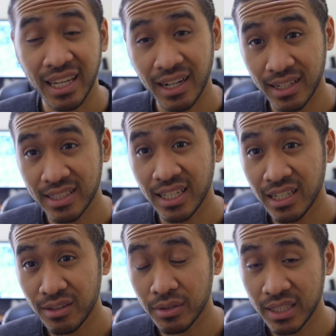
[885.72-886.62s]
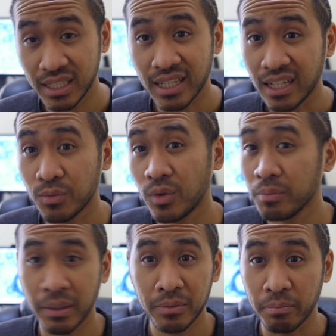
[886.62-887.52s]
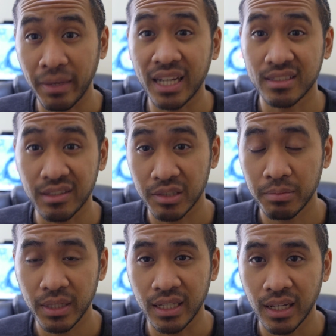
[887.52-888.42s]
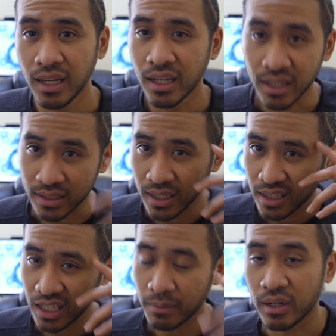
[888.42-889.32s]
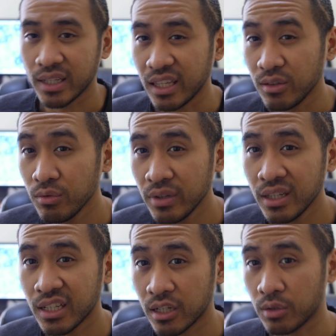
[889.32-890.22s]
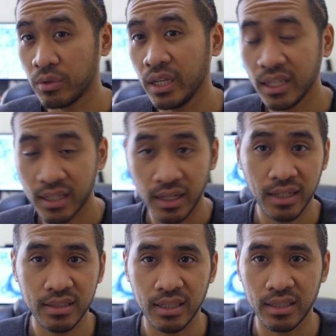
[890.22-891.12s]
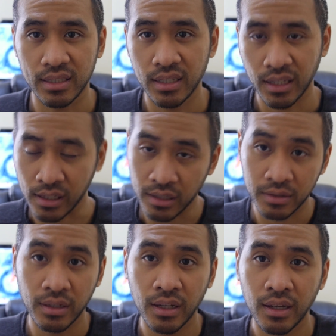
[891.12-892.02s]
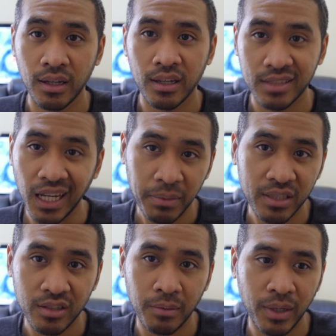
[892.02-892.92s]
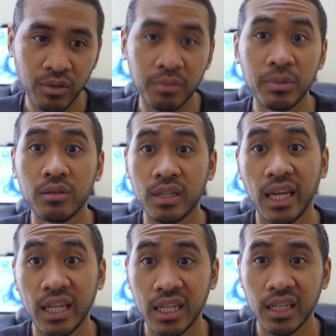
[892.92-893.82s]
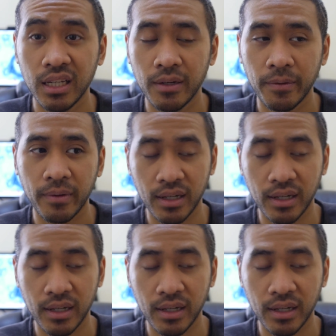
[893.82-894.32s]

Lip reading: out of 10 of these guys won't be able to match their speed. Because think about it, can you really create content? Because typing is all about communicating